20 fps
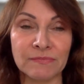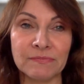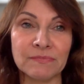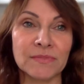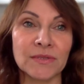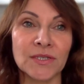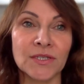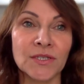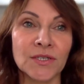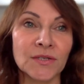
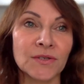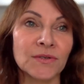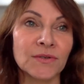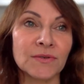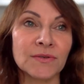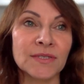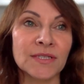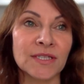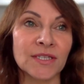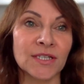
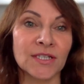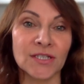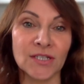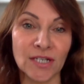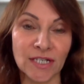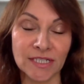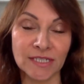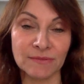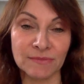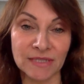use the
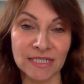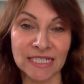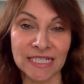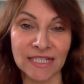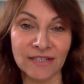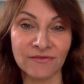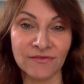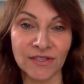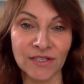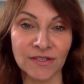knowledge I'm going to
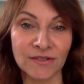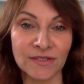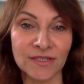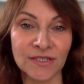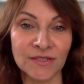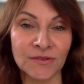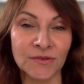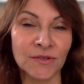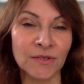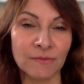give you
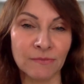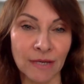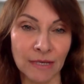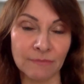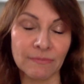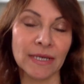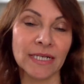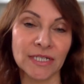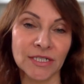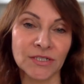so you can make
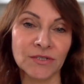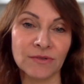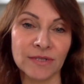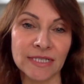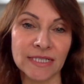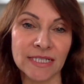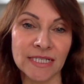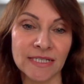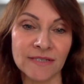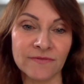better
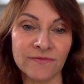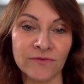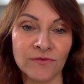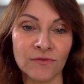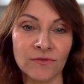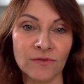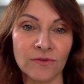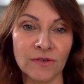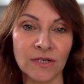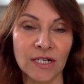choices
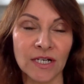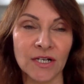for